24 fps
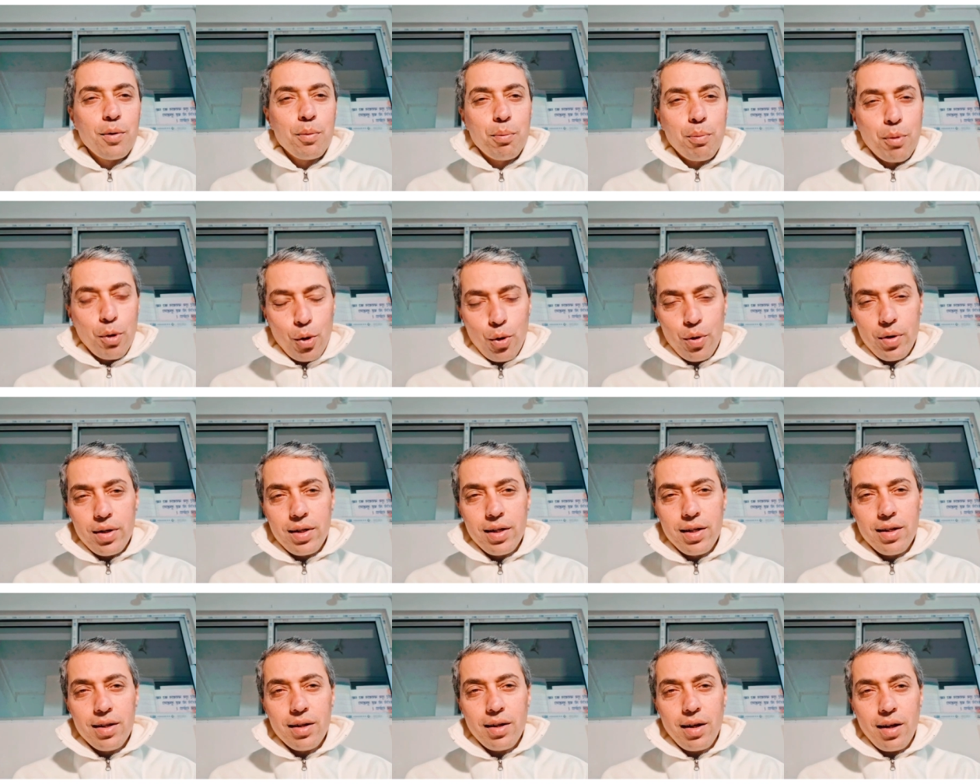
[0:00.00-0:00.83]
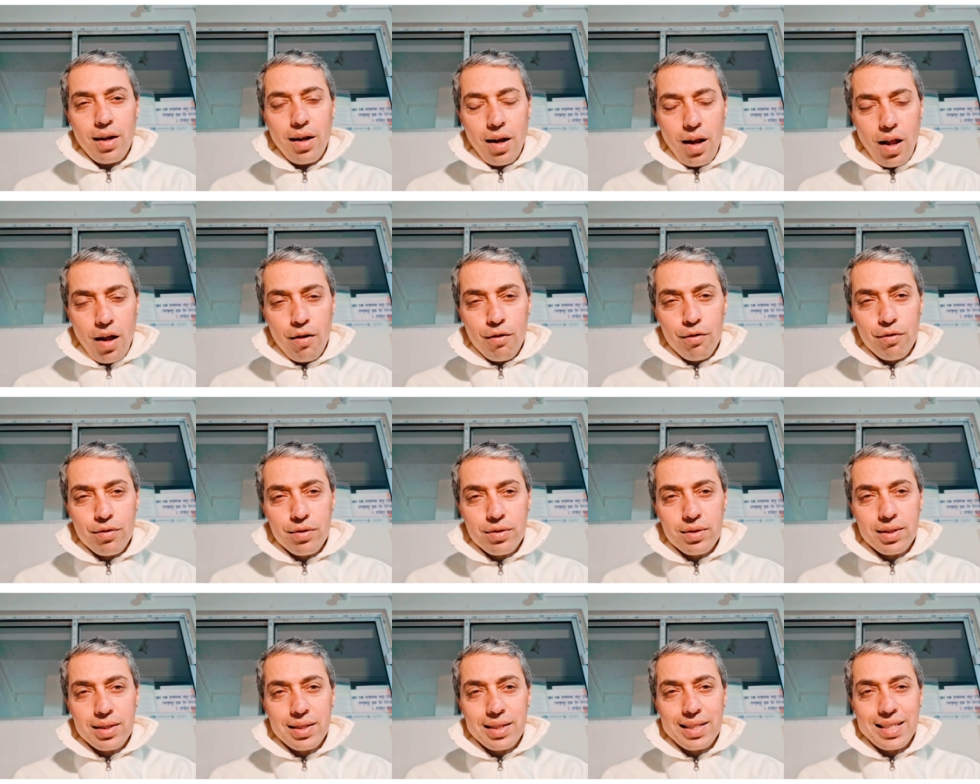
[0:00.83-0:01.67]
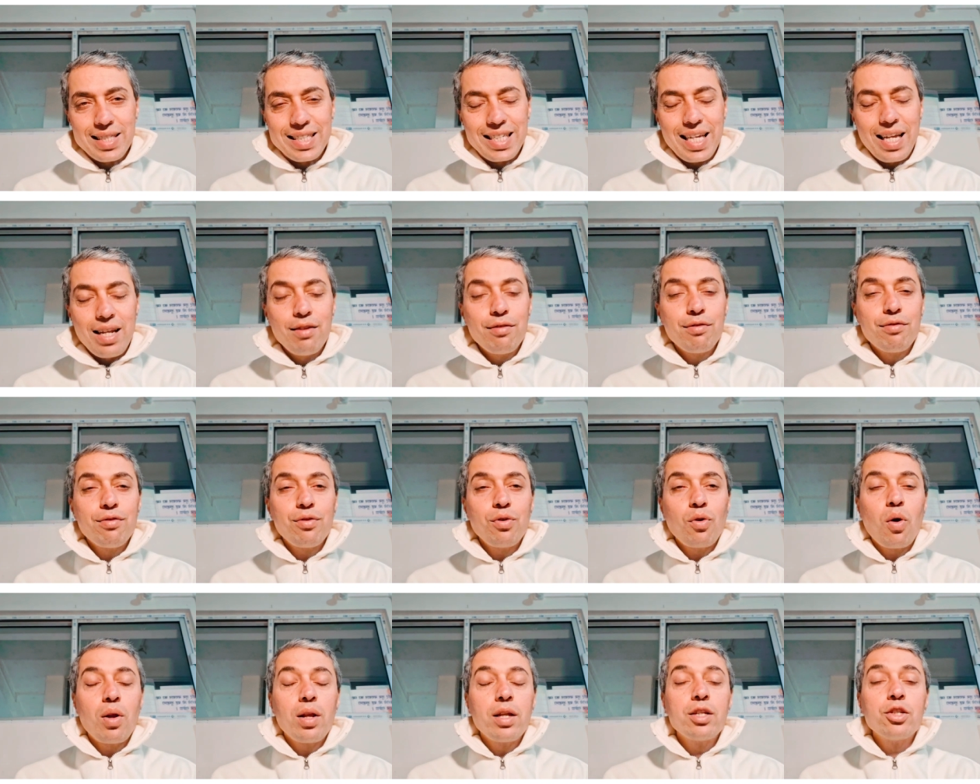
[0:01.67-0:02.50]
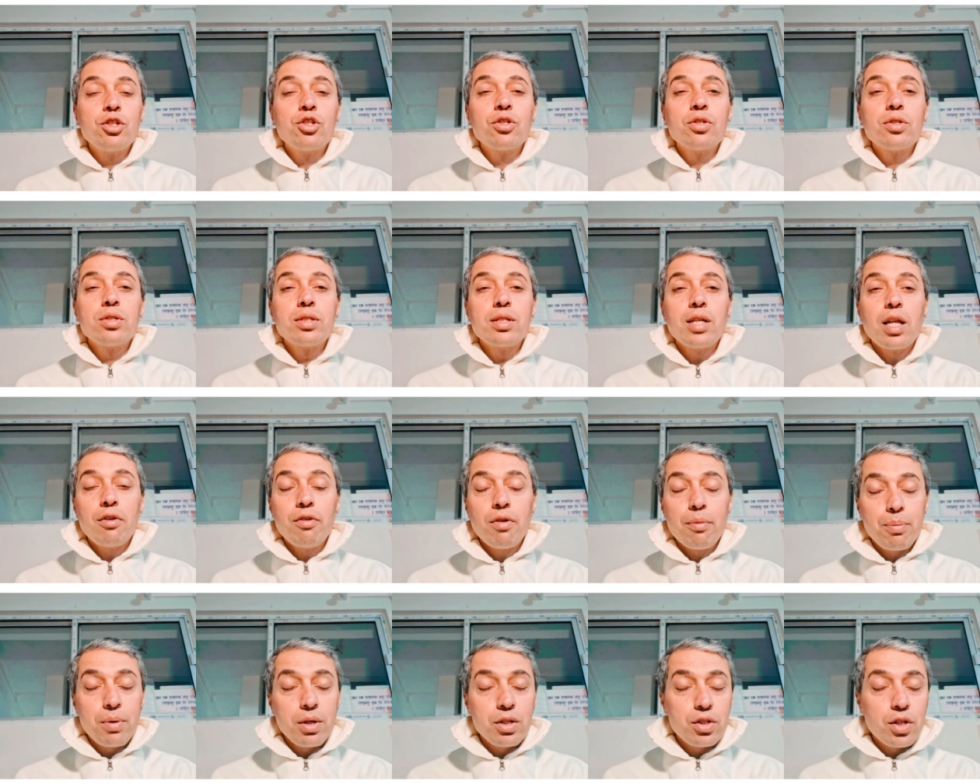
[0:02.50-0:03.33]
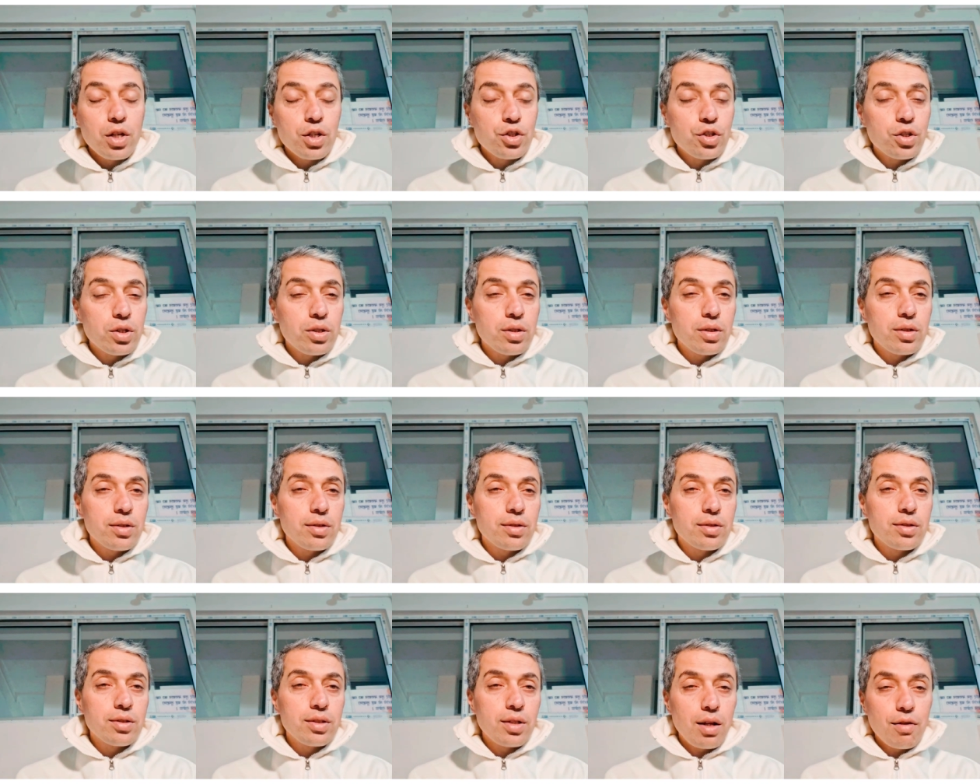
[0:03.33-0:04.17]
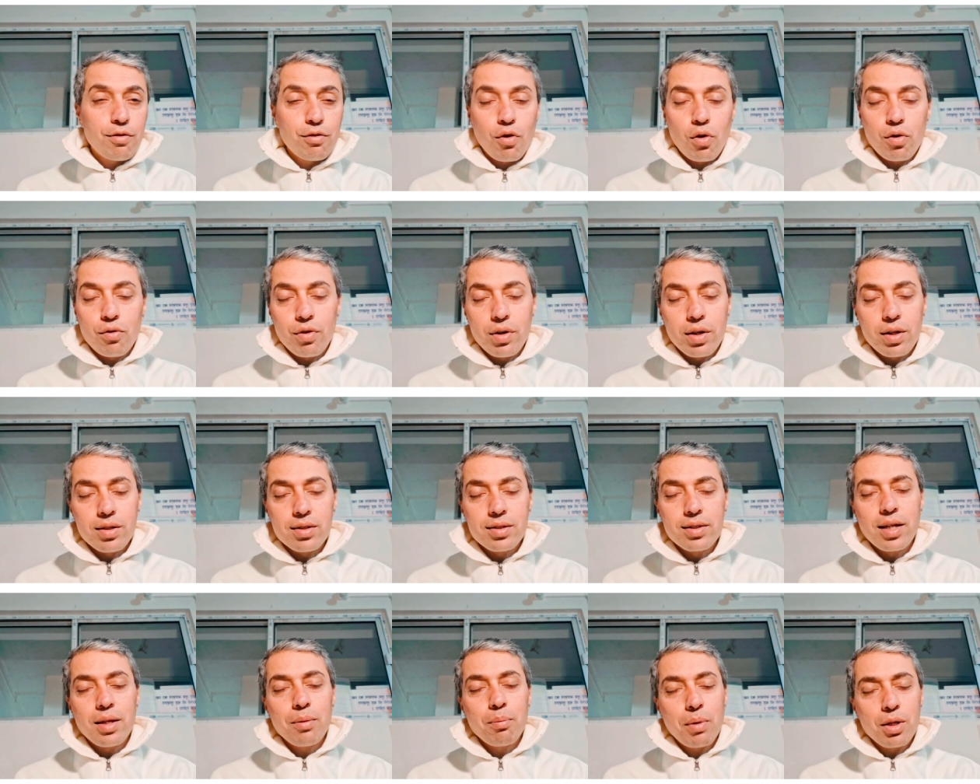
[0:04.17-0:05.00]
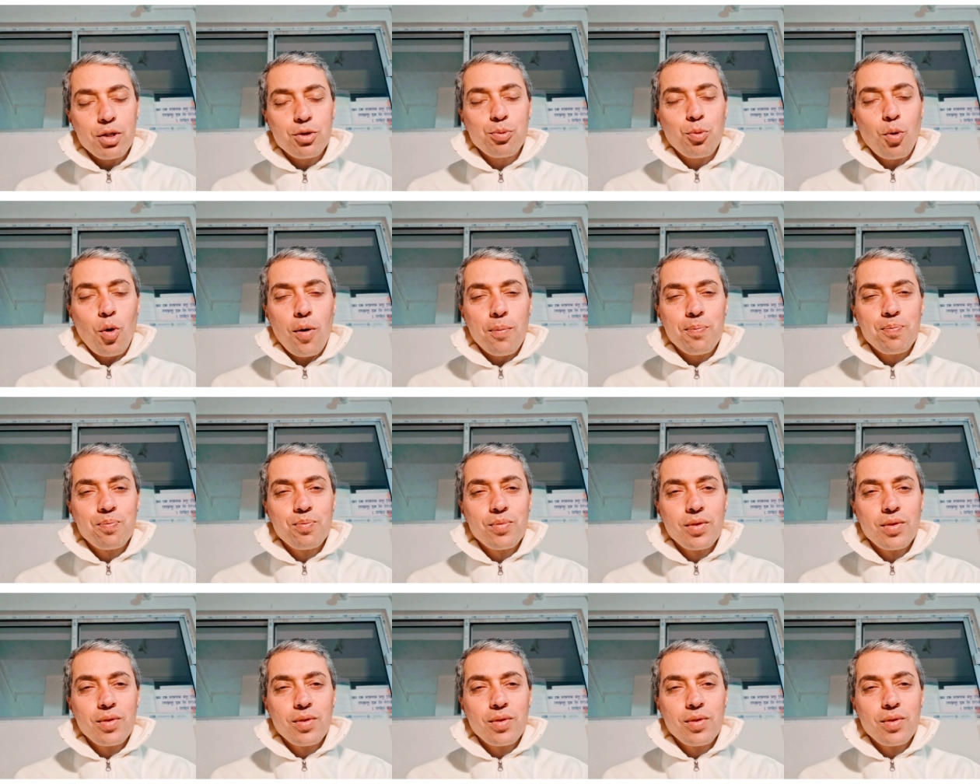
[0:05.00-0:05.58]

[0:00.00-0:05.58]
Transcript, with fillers: purity, love, self-knowledge, self-appreciation, self-confidence, and much more.